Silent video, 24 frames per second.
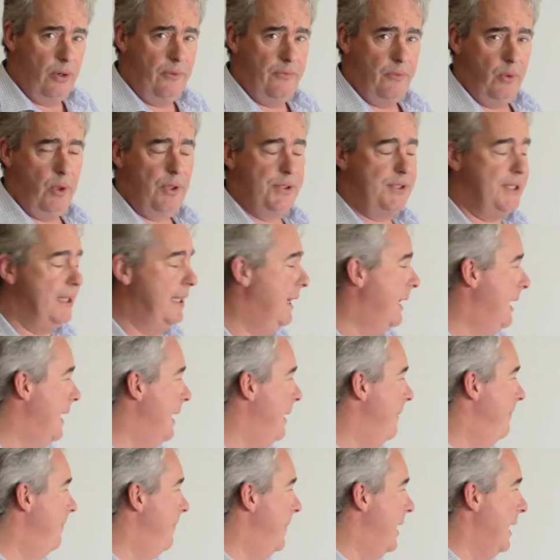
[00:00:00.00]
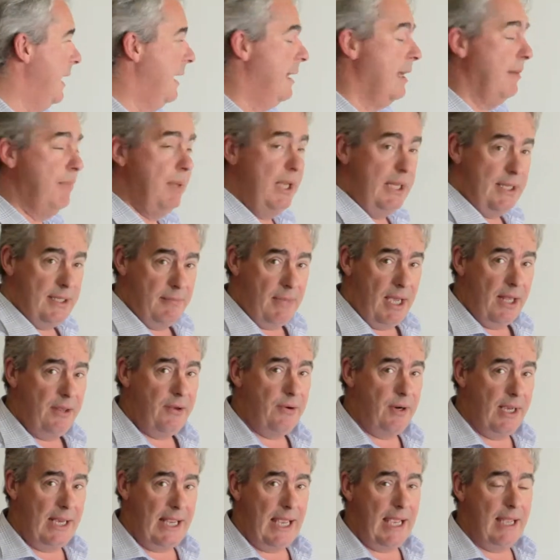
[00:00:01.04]
of what's in there. There can be some
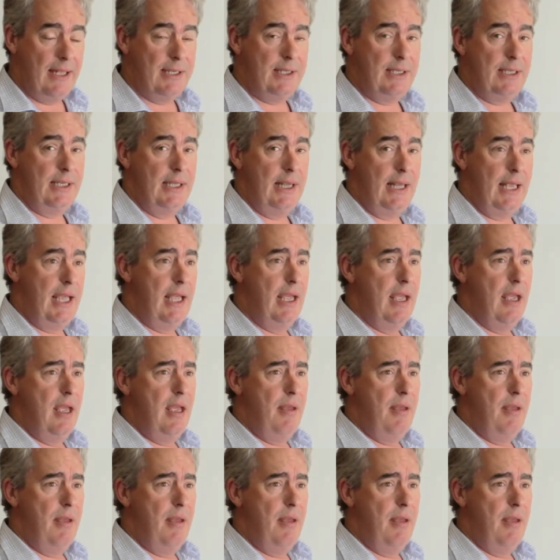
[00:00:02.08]
other accounts in there,